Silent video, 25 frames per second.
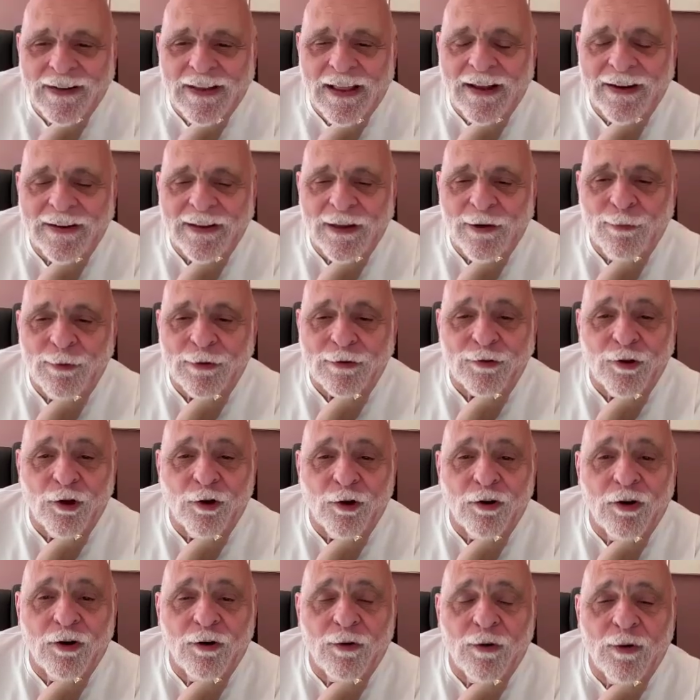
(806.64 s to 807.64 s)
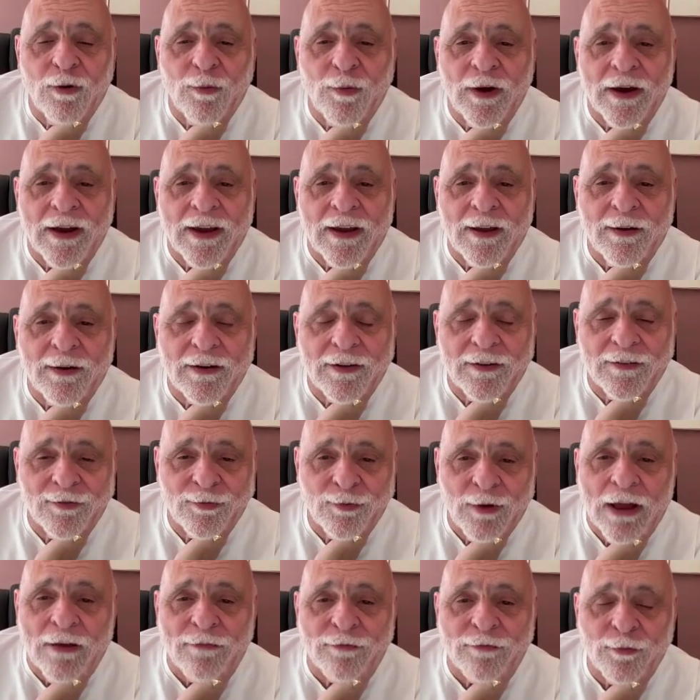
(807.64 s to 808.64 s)
Claudia. Well, don't go away because
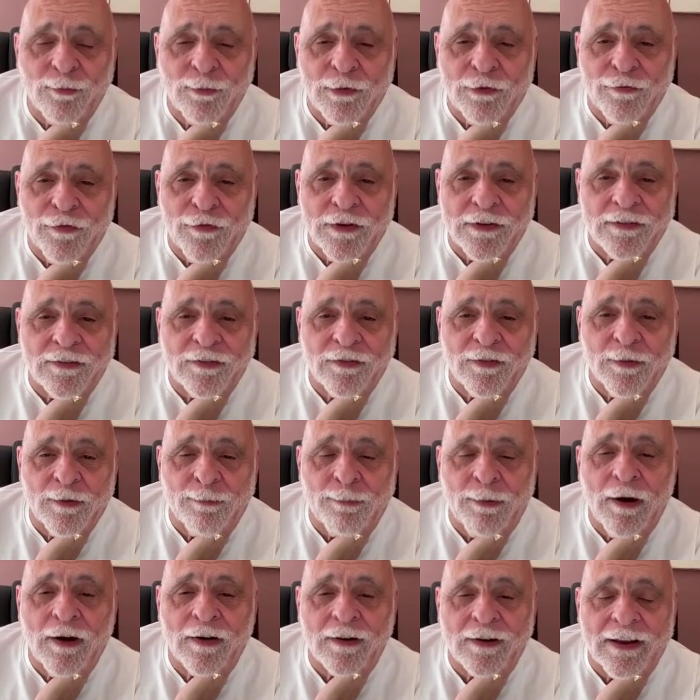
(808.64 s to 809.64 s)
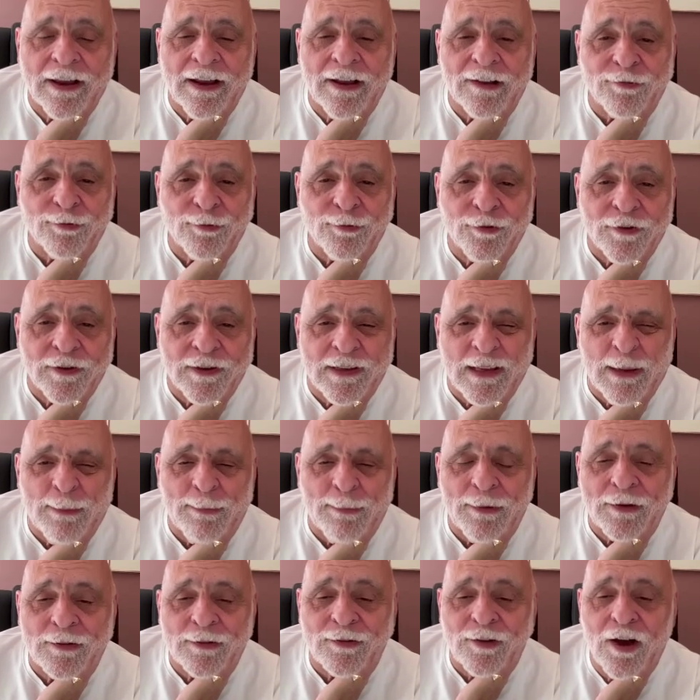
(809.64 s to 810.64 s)
after we finish the podcast, we're going to
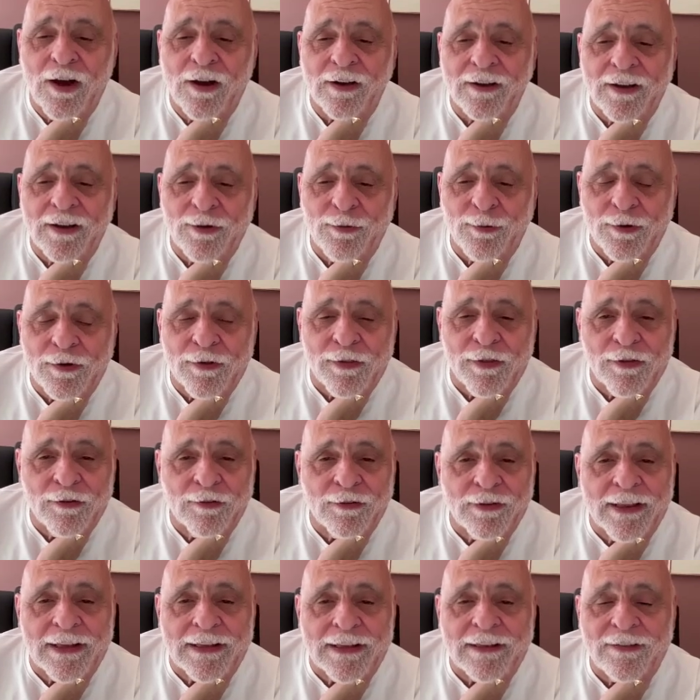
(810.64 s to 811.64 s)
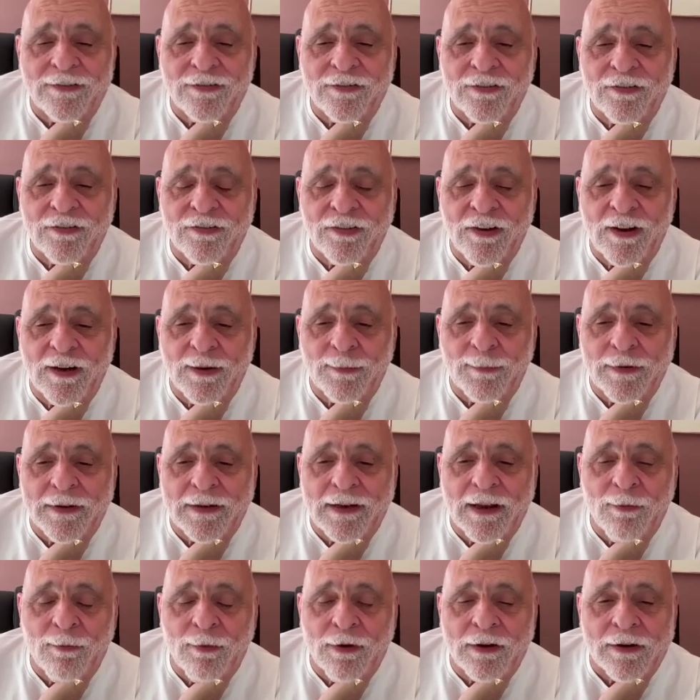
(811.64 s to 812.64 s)
keep on talking with you. Ladies and
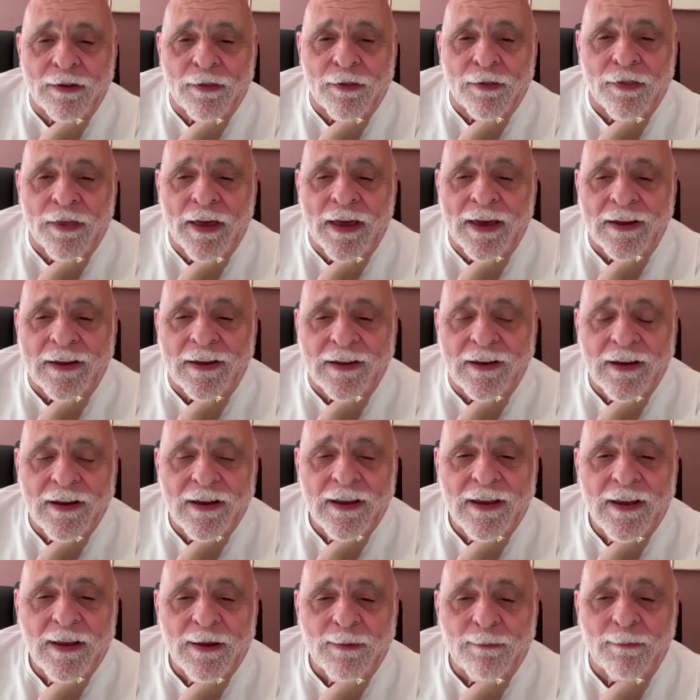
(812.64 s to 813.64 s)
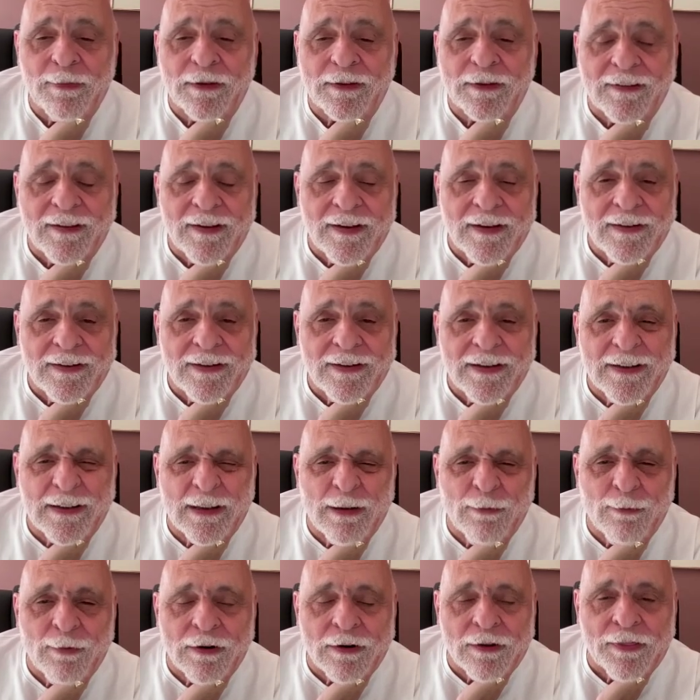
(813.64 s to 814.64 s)
gentlemen, I want to thank Bettina and
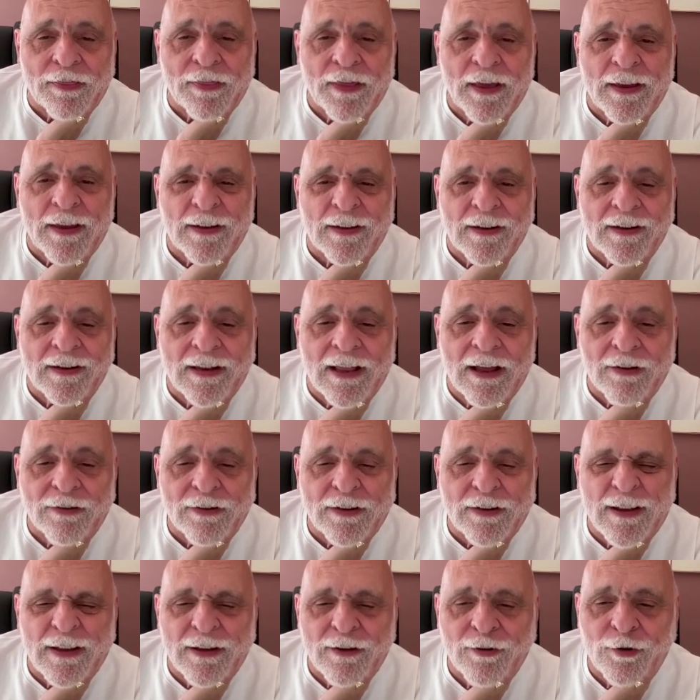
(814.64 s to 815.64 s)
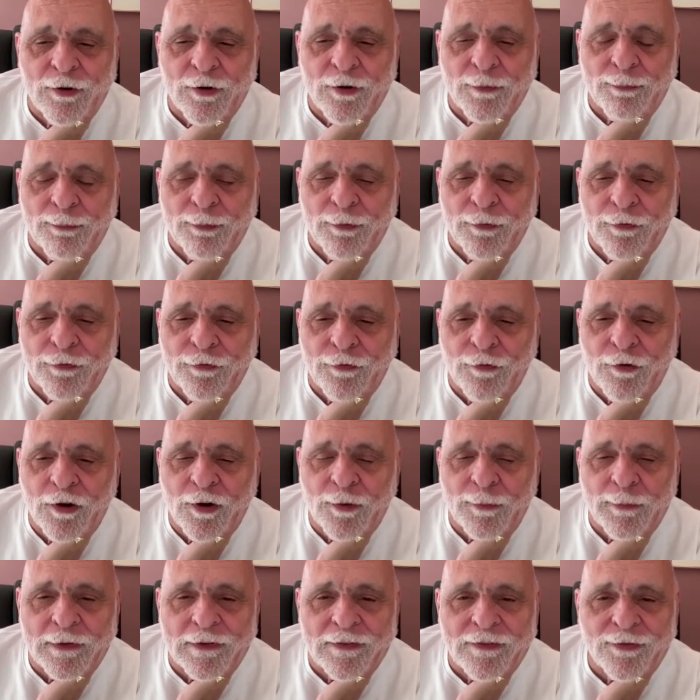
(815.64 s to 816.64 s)
I want to thank Claudia. Her
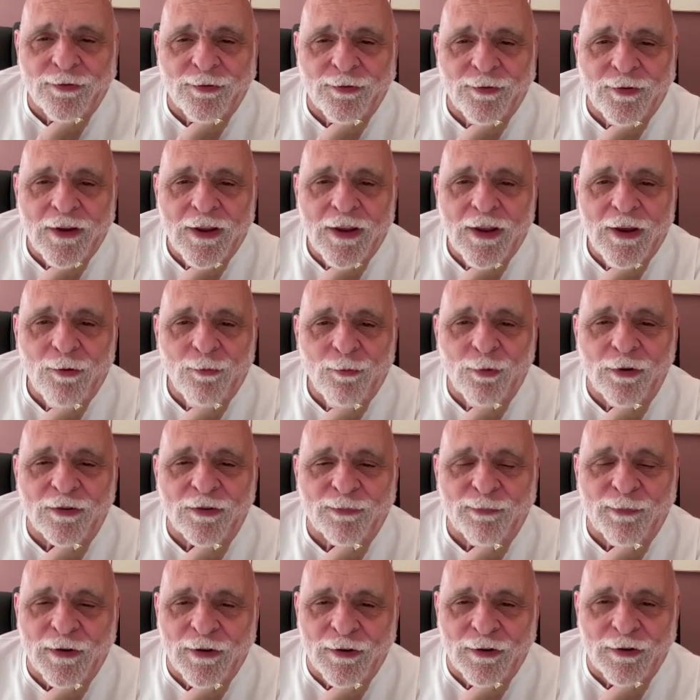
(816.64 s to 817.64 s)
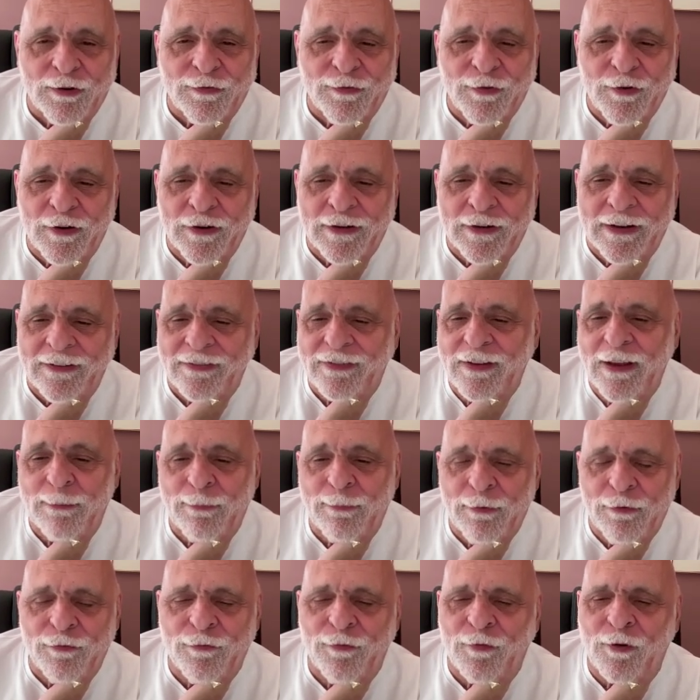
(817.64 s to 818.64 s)
performance was beautiful. And I say
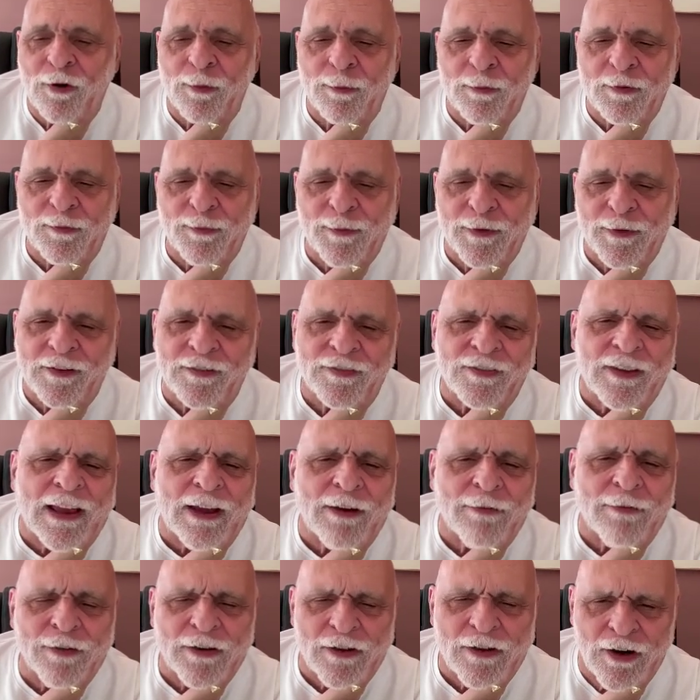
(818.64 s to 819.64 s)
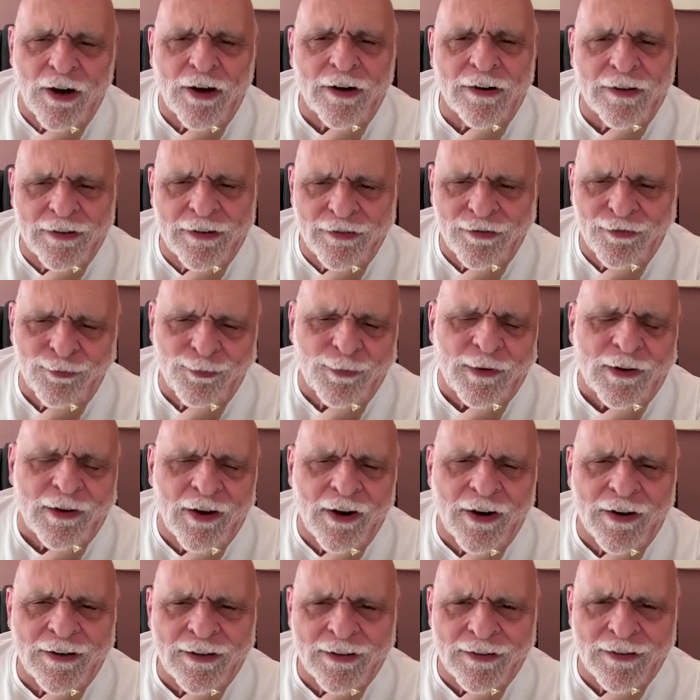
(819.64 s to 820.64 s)
performance because every artist,
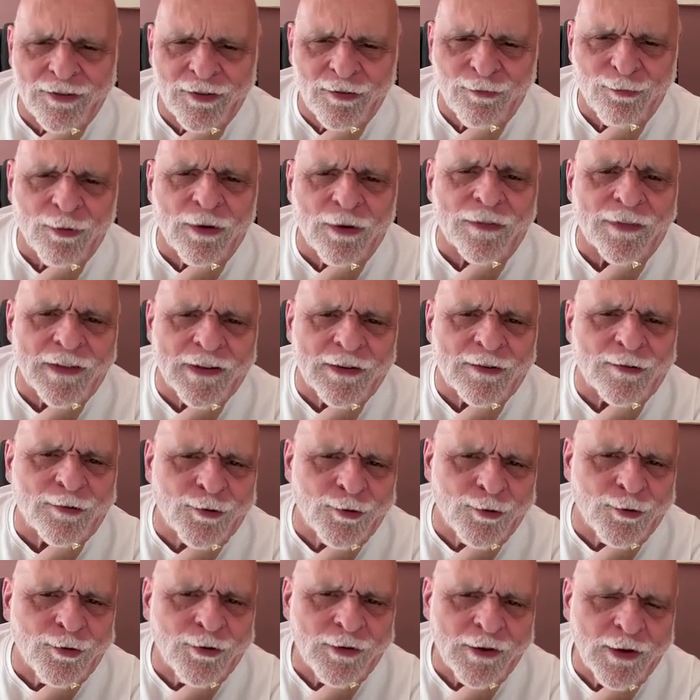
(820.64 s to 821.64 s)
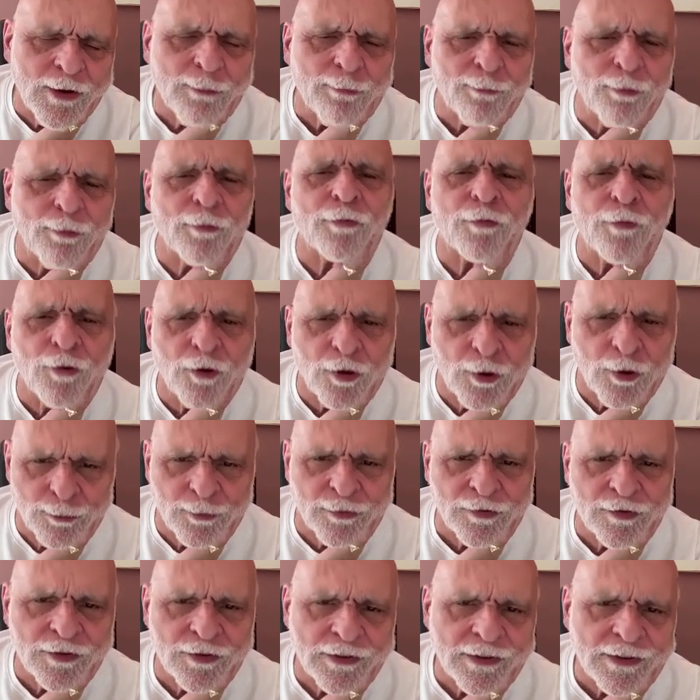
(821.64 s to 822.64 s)
regardless of what they do,
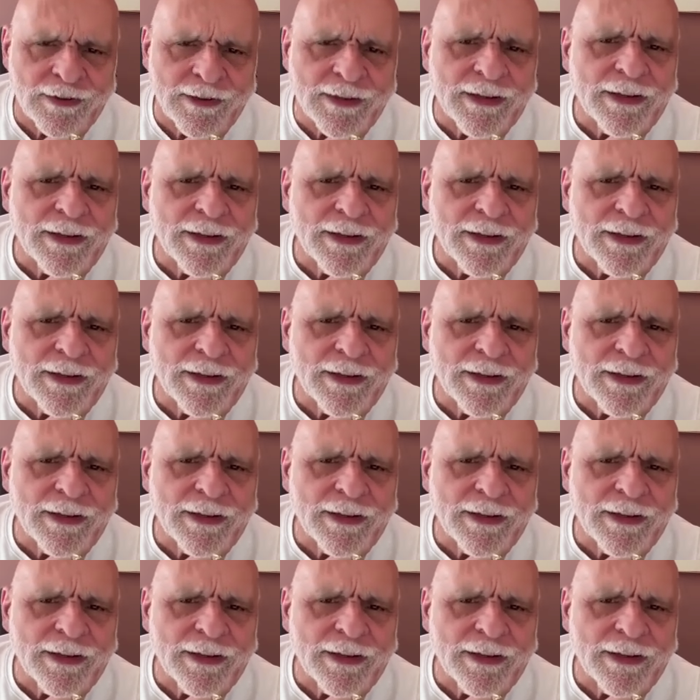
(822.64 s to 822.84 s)
performs.